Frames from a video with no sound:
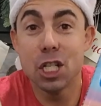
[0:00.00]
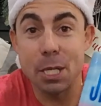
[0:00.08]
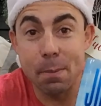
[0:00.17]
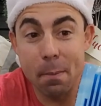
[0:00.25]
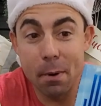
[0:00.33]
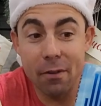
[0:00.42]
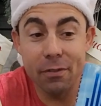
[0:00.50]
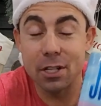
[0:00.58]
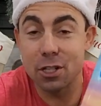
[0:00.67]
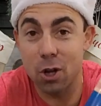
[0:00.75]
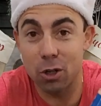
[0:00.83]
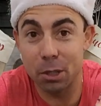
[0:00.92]
Jimmy Buffett,
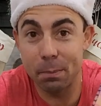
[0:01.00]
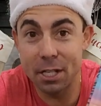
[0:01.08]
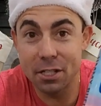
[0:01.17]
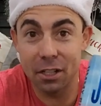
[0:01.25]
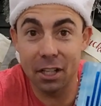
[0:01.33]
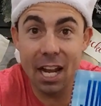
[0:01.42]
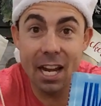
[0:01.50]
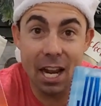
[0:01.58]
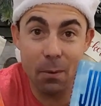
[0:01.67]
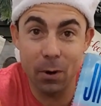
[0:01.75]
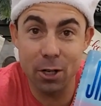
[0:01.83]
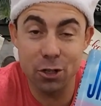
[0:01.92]
Salty Piece of Land,
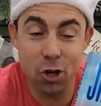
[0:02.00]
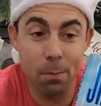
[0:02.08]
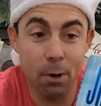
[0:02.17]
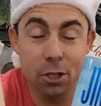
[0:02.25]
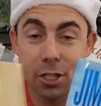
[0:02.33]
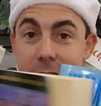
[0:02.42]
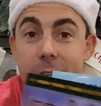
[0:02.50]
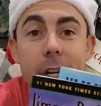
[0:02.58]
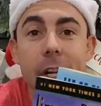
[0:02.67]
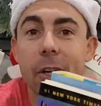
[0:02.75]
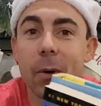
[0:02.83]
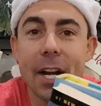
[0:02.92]
and Where's Joe Merchant.
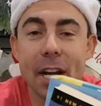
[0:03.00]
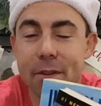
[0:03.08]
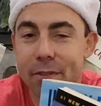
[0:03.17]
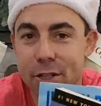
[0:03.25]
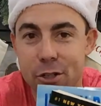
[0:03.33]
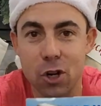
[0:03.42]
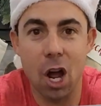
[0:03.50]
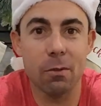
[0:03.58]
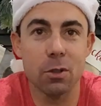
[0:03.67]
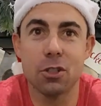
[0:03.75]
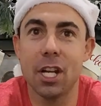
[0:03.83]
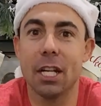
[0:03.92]
Great adventure
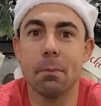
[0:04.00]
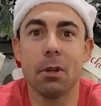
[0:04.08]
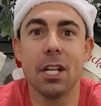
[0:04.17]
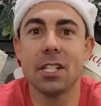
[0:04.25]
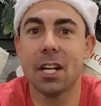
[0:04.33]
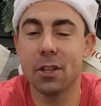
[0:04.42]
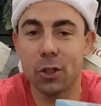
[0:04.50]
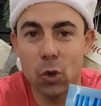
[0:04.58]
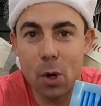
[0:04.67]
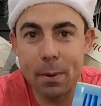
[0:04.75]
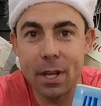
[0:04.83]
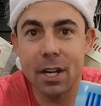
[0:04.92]
novels taking place down in the
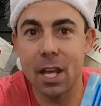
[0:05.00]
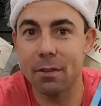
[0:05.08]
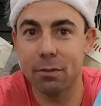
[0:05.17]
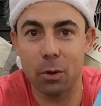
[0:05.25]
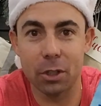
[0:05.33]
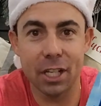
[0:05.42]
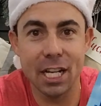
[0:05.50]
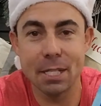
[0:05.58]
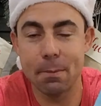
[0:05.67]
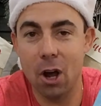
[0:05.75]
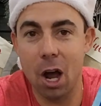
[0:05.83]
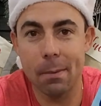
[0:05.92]
Caribbean and the Florida Keys,
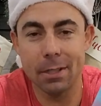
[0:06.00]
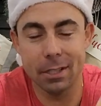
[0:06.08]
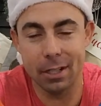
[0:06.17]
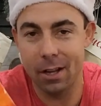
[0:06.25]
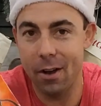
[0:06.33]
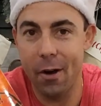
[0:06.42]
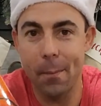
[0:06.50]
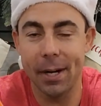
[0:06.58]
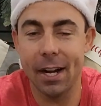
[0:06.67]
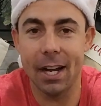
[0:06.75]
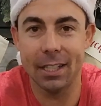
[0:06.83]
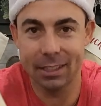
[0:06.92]
Bahamas. Oh my
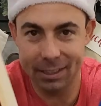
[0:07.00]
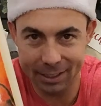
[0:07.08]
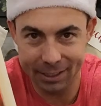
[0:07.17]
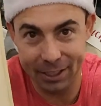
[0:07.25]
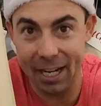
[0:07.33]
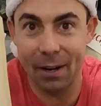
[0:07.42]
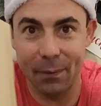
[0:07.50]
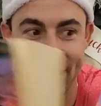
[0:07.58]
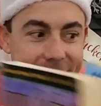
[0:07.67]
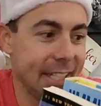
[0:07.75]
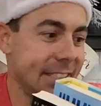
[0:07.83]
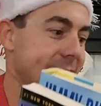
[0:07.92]
gosh, you gotta read
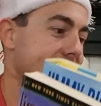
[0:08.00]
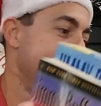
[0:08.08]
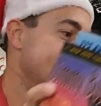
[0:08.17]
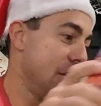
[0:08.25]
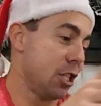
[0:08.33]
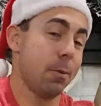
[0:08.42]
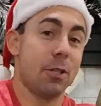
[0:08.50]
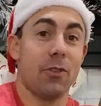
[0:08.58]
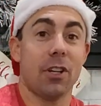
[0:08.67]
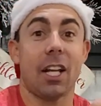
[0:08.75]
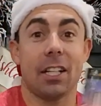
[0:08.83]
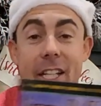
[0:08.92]
these. They're so much
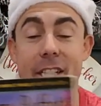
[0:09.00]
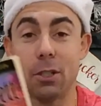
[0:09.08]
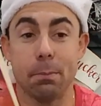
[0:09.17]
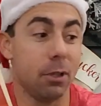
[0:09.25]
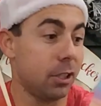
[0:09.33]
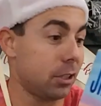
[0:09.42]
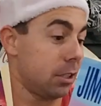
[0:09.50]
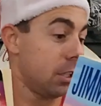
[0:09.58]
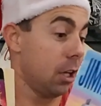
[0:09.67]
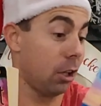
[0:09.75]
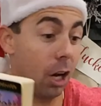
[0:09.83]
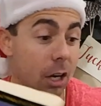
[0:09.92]
fun. Like, these are books,
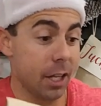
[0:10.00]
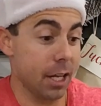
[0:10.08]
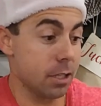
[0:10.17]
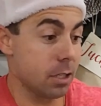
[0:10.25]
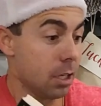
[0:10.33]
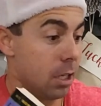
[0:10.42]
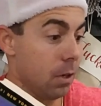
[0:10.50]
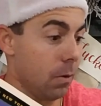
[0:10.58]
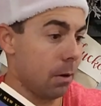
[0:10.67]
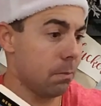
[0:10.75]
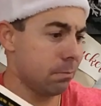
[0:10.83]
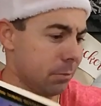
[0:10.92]
a lot of these,
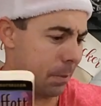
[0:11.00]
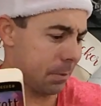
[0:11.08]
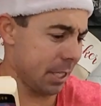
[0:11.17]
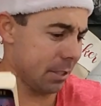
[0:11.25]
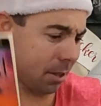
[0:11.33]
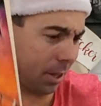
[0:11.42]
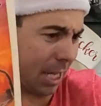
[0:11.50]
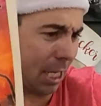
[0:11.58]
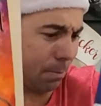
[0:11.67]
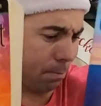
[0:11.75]
well, some of these